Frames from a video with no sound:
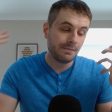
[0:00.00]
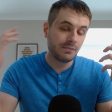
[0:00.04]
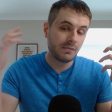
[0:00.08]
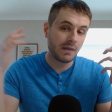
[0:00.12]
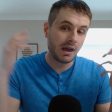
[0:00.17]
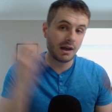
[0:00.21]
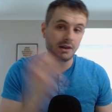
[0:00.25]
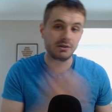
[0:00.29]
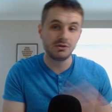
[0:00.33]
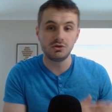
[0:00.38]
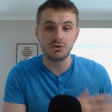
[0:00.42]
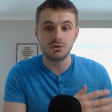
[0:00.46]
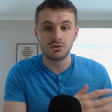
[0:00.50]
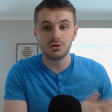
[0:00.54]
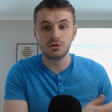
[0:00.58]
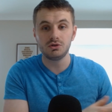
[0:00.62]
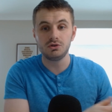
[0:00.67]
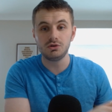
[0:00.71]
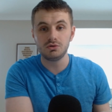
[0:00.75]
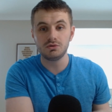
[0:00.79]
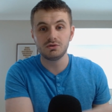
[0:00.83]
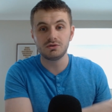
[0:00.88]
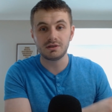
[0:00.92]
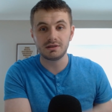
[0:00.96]
and you can
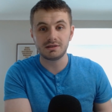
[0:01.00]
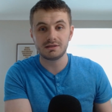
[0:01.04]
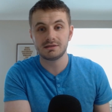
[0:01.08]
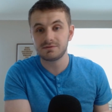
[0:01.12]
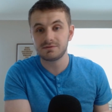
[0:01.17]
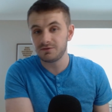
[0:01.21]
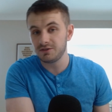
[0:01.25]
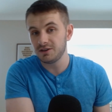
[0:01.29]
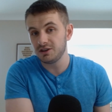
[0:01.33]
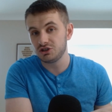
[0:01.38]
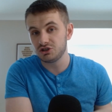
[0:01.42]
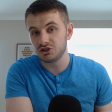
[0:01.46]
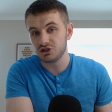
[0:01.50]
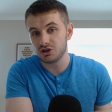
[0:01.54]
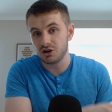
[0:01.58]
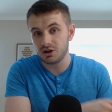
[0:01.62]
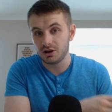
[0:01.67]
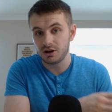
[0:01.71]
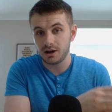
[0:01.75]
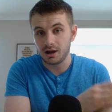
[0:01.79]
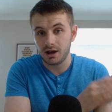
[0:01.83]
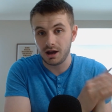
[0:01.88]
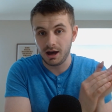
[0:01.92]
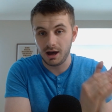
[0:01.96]
use this
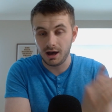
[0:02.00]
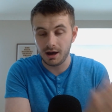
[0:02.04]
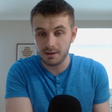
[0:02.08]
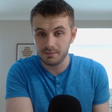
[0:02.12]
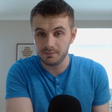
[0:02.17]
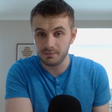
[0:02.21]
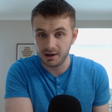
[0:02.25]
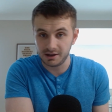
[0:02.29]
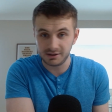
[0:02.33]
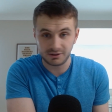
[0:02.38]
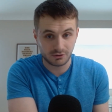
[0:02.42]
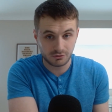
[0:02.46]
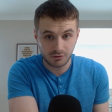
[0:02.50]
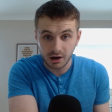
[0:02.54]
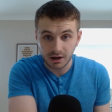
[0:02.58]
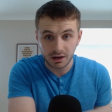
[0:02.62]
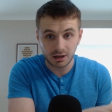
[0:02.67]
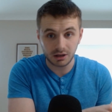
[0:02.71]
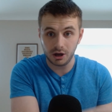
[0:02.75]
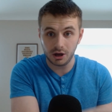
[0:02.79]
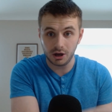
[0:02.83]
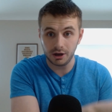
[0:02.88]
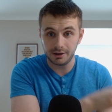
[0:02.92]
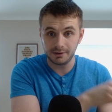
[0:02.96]
feature as a
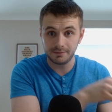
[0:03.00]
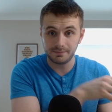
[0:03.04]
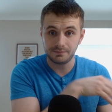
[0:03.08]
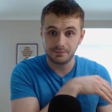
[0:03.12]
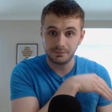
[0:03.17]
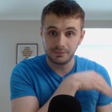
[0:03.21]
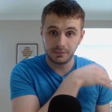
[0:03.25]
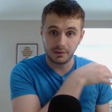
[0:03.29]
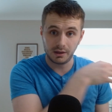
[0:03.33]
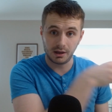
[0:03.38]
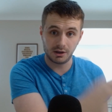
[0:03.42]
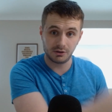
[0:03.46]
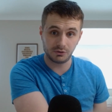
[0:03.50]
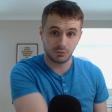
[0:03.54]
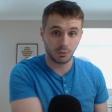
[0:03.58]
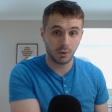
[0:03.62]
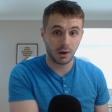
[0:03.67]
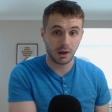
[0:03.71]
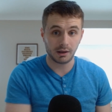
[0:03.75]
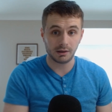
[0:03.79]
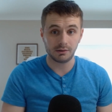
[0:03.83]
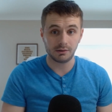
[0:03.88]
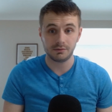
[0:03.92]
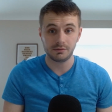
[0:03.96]
credit line as
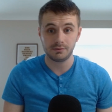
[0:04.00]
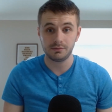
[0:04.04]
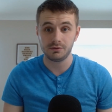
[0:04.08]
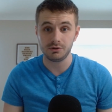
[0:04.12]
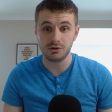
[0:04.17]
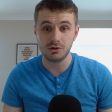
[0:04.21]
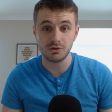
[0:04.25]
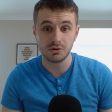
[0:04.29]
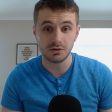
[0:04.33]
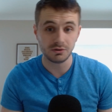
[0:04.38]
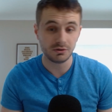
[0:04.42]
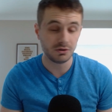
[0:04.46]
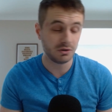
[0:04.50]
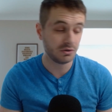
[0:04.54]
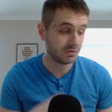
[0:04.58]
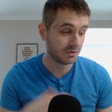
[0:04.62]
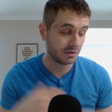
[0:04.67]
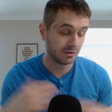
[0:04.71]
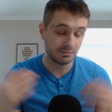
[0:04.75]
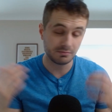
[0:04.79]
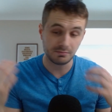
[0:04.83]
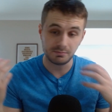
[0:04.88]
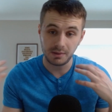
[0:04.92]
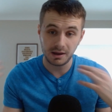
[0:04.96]
well. You can use
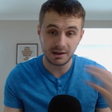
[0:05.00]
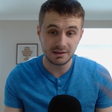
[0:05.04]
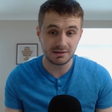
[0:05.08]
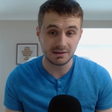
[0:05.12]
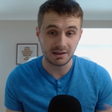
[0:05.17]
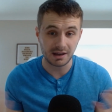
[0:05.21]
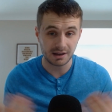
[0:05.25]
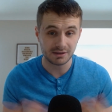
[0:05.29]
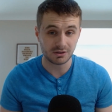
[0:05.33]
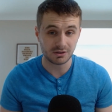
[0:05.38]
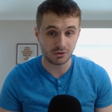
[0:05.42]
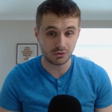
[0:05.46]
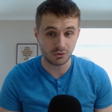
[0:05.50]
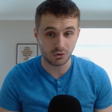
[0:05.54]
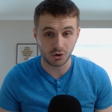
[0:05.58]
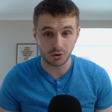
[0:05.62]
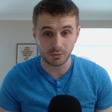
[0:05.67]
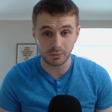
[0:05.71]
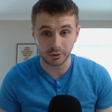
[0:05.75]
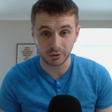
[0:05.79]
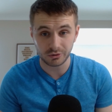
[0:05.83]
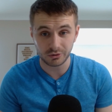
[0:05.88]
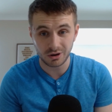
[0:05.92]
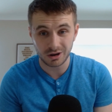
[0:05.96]
it basically as a
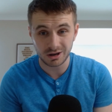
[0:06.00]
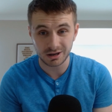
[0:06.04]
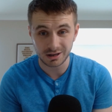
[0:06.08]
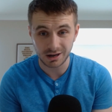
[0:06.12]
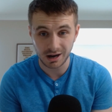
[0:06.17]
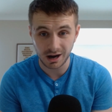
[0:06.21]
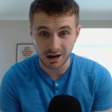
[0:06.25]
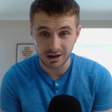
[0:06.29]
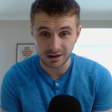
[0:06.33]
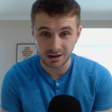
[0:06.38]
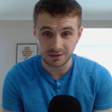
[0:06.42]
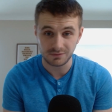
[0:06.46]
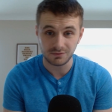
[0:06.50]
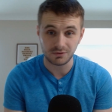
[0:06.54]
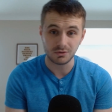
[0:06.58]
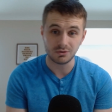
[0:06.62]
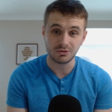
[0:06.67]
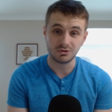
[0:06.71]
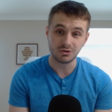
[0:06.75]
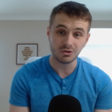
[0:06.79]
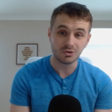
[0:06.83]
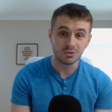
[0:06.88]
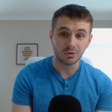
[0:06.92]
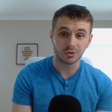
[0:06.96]
normal credit card if you
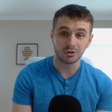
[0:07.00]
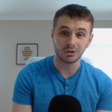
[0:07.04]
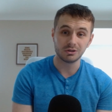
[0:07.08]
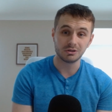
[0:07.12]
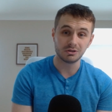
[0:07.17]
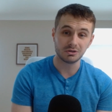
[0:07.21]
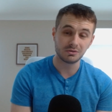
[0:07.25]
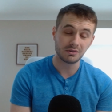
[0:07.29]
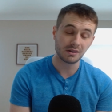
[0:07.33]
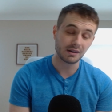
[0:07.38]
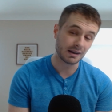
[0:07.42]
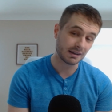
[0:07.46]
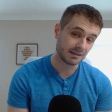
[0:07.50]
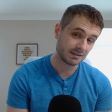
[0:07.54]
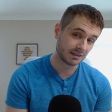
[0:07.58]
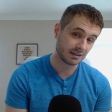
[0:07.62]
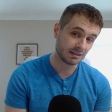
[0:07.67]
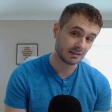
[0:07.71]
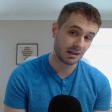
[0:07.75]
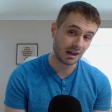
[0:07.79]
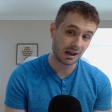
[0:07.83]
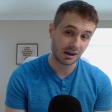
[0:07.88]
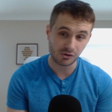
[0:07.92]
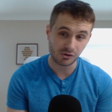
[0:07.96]
do want to do that, as a
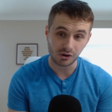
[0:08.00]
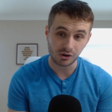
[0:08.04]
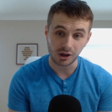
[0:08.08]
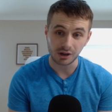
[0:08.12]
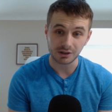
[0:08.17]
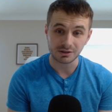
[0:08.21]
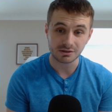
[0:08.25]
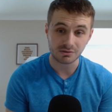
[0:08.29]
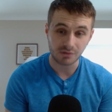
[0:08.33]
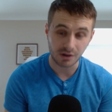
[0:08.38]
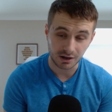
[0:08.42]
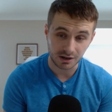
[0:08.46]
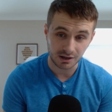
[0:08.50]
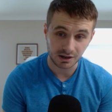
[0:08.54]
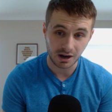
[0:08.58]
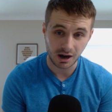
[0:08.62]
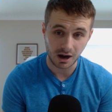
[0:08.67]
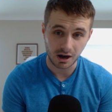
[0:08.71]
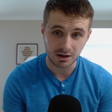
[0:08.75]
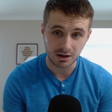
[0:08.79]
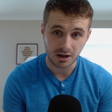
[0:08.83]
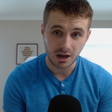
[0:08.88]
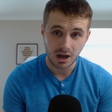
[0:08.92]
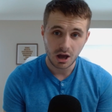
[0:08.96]
collateralized credit
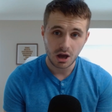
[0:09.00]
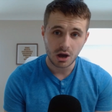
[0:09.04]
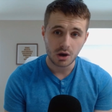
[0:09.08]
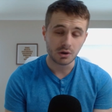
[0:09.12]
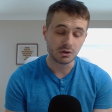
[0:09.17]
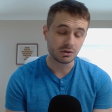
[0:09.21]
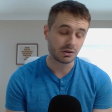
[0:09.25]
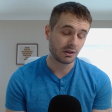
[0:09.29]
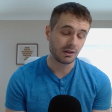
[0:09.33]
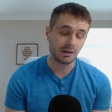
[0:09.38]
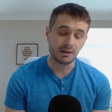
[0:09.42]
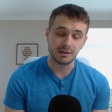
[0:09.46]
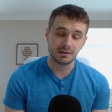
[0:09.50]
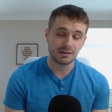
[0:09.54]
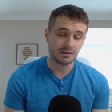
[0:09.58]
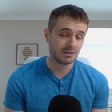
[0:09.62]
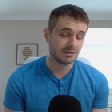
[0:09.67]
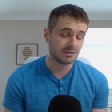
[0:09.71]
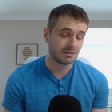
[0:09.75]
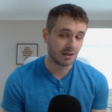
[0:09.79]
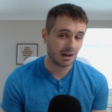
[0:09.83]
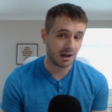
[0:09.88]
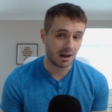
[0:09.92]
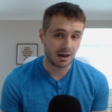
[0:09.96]
card, which I think
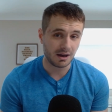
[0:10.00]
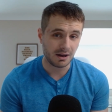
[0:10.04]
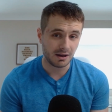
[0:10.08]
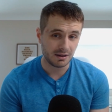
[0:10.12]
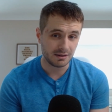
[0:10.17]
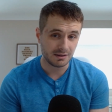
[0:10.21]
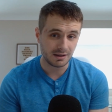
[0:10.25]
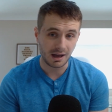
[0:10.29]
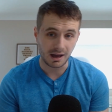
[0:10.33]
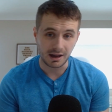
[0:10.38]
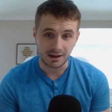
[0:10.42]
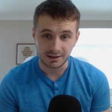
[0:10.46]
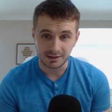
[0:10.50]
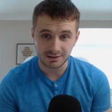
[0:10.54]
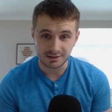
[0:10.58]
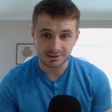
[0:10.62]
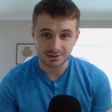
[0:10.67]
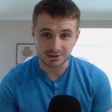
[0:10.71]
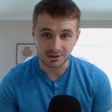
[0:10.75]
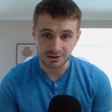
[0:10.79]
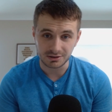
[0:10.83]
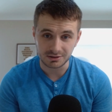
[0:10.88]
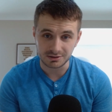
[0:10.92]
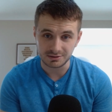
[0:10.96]
is yeah,
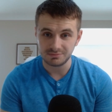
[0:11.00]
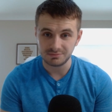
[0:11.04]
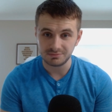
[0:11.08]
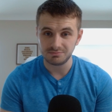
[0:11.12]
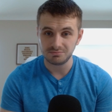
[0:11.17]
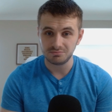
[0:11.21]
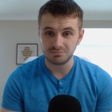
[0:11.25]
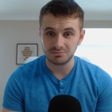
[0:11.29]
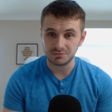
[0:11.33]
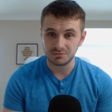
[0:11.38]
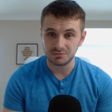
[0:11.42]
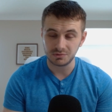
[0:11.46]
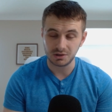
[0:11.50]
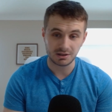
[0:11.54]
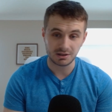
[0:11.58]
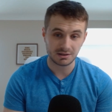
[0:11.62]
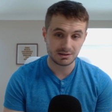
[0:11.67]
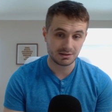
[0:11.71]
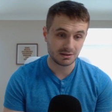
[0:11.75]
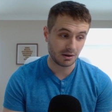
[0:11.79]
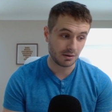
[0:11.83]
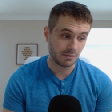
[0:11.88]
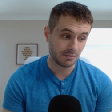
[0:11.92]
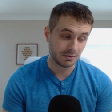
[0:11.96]
it's
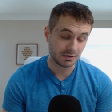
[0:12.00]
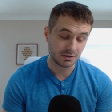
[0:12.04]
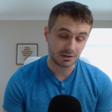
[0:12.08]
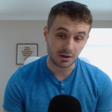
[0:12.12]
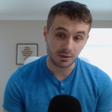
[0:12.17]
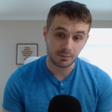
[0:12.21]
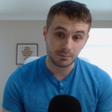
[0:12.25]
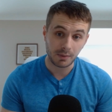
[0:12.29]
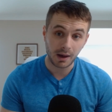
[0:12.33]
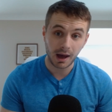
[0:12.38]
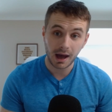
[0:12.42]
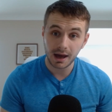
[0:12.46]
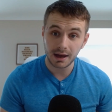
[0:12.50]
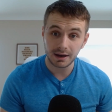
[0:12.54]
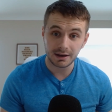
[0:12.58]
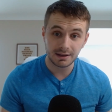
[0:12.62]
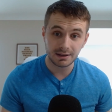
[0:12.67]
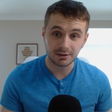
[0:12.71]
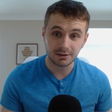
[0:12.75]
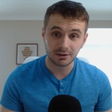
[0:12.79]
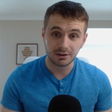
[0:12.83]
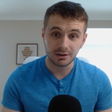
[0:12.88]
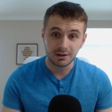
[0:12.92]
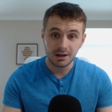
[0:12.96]
not bad
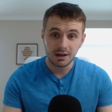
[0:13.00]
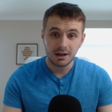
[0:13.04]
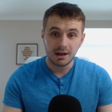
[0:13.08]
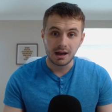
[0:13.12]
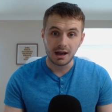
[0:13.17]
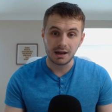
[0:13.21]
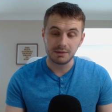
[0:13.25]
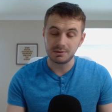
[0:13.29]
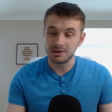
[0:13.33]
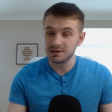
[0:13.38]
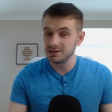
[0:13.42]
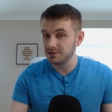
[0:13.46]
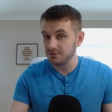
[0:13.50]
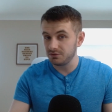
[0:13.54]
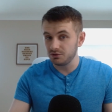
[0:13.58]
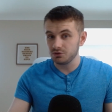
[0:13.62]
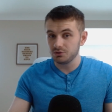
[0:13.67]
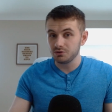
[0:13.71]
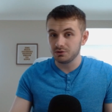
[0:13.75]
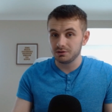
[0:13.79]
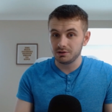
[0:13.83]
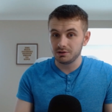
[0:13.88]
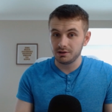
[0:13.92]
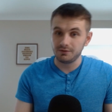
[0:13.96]
either. And basically,
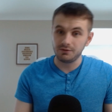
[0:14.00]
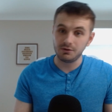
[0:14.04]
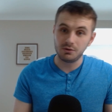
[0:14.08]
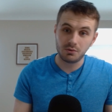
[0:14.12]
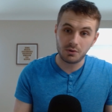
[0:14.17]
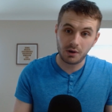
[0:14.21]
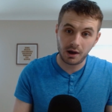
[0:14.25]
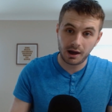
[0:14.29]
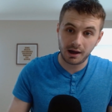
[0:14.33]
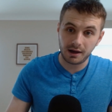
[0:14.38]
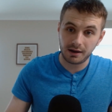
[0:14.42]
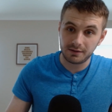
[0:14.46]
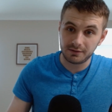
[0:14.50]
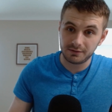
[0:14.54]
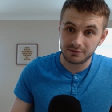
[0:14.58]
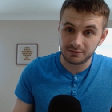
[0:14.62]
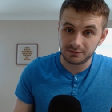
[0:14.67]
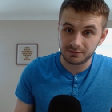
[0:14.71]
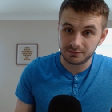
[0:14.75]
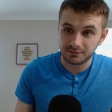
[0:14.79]
if you have